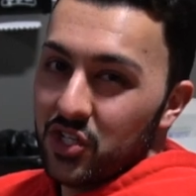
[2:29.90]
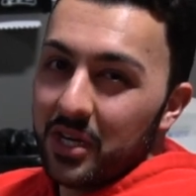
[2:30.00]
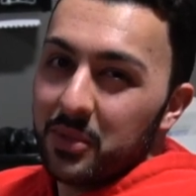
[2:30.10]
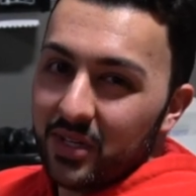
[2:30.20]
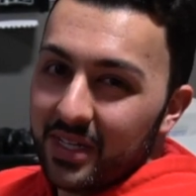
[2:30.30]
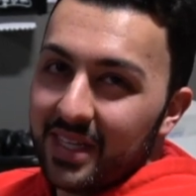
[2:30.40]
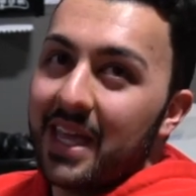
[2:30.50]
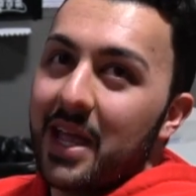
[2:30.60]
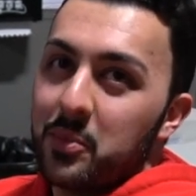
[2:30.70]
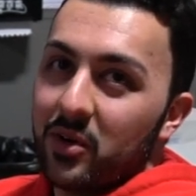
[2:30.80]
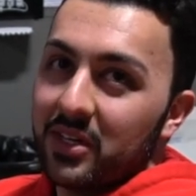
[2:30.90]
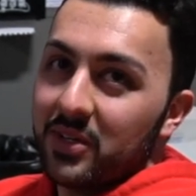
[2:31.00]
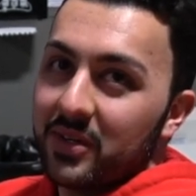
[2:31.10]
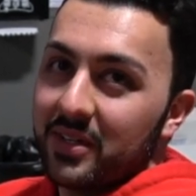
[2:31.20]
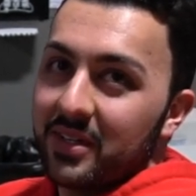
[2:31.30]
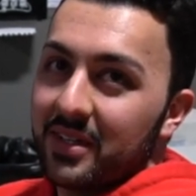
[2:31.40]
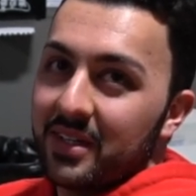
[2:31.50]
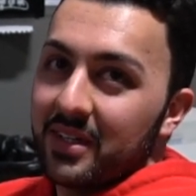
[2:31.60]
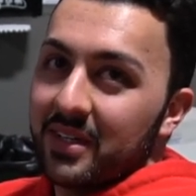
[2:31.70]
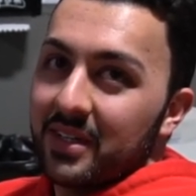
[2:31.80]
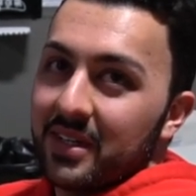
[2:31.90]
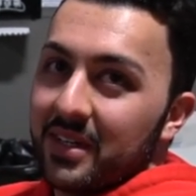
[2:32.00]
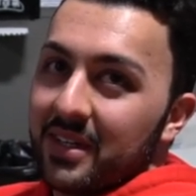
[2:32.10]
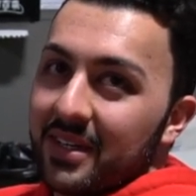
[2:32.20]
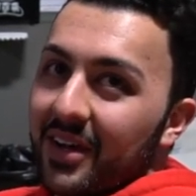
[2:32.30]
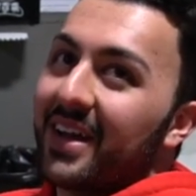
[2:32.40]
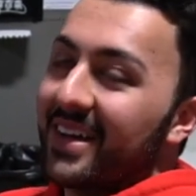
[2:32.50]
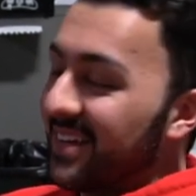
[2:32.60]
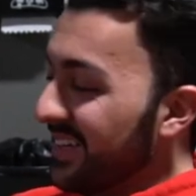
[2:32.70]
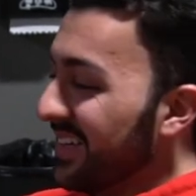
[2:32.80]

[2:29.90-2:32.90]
Should I be looking at the camera or you? Both. Okay.